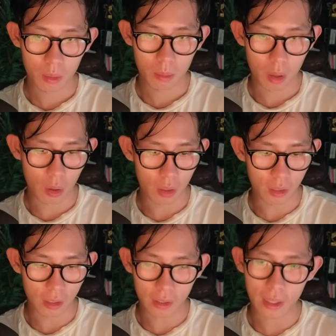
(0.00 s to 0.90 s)
Bro,
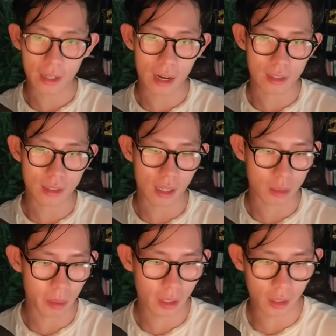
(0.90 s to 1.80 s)
it kind of sucks,
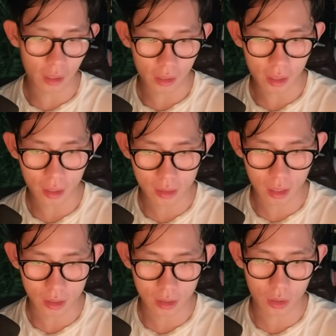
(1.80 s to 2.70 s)
man. It kind of
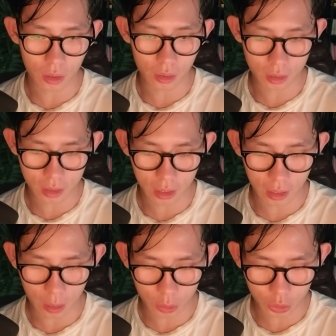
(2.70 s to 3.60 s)
sucks not seeing
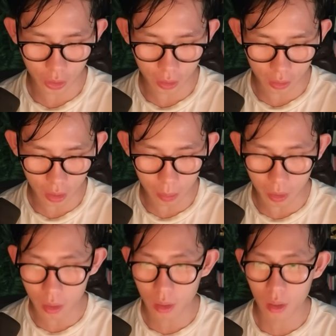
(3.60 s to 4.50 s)
our trade hit
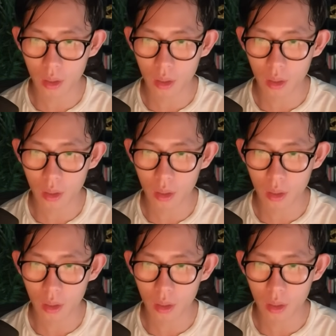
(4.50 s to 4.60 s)
TP.